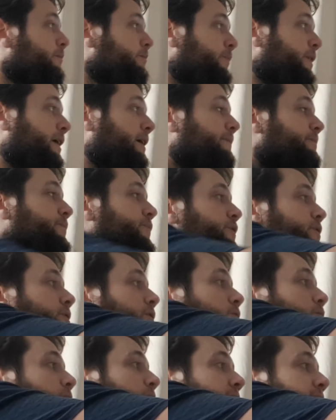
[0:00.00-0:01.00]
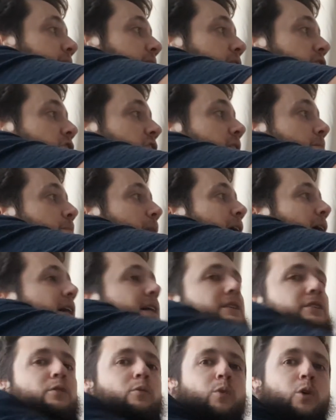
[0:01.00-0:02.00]
But we essentially
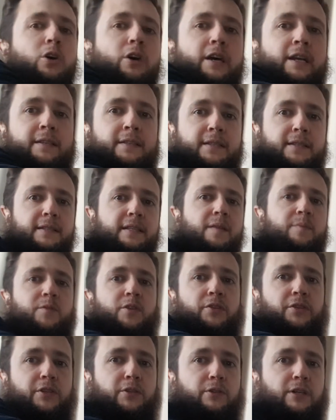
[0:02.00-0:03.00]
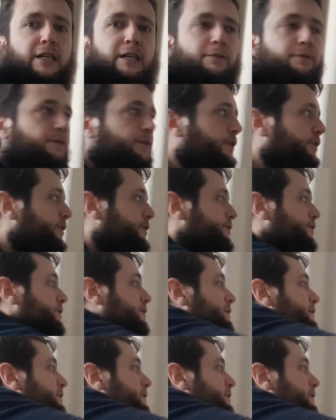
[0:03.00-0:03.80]
mark the y-intercept on the graph first,